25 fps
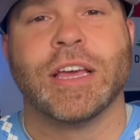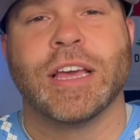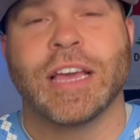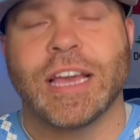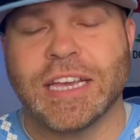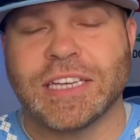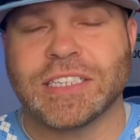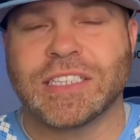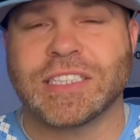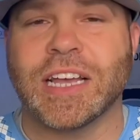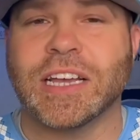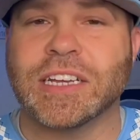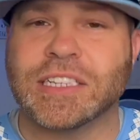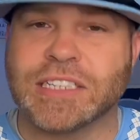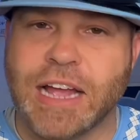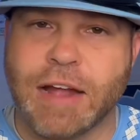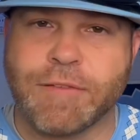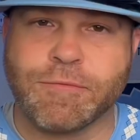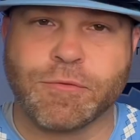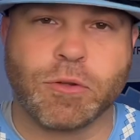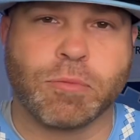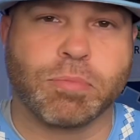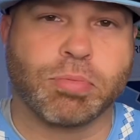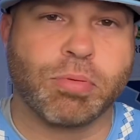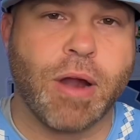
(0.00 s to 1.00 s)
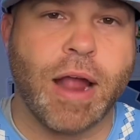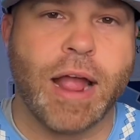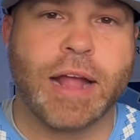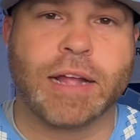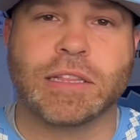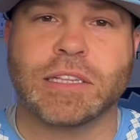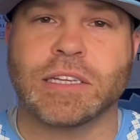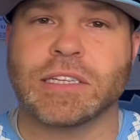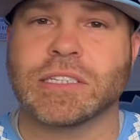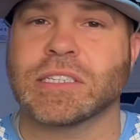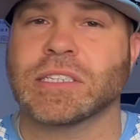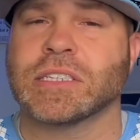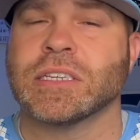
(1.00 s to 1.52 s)
He stays after
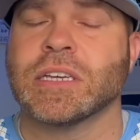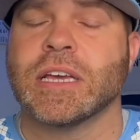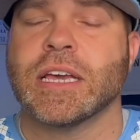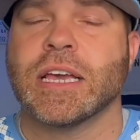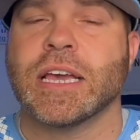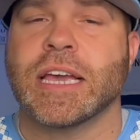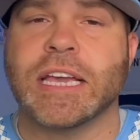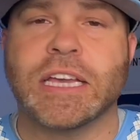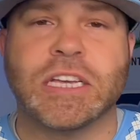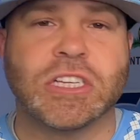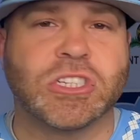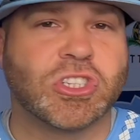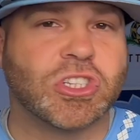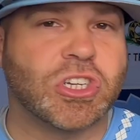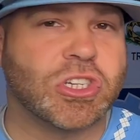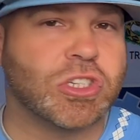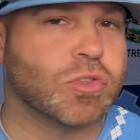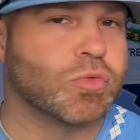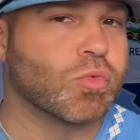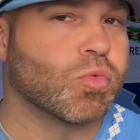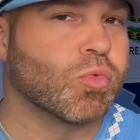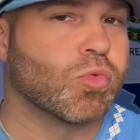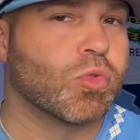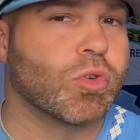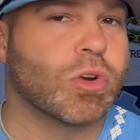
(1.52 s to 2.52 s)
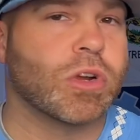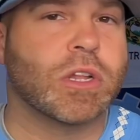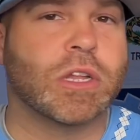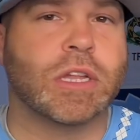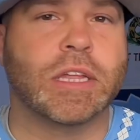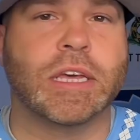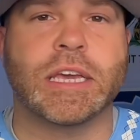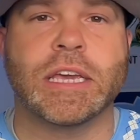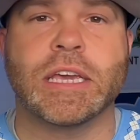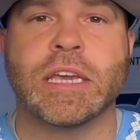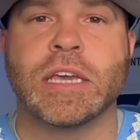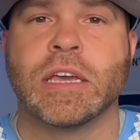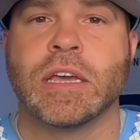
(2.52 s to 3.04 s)
practice. He's just
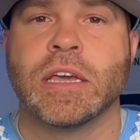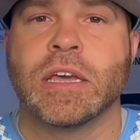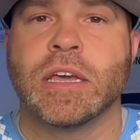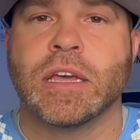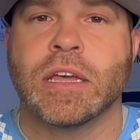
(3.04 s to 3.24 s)
really,